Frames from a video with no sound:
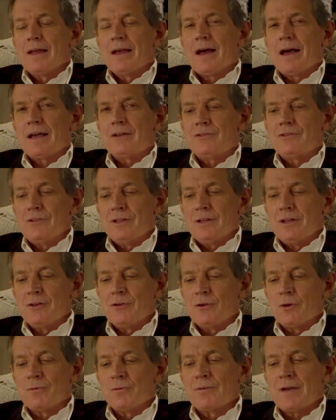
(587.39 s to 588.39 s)
I see in
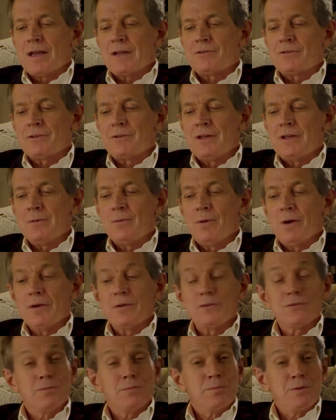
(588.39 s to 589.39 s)
your face that he
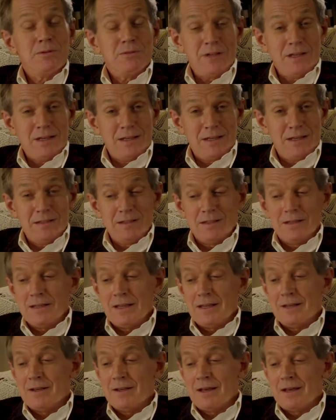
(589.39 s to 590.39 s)
was
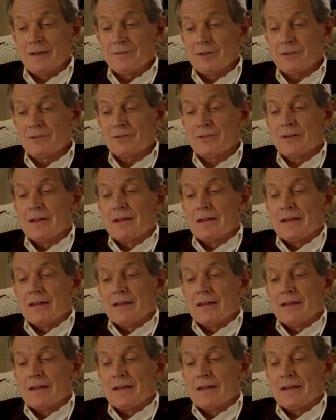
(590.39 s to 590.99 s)
particularly nervous,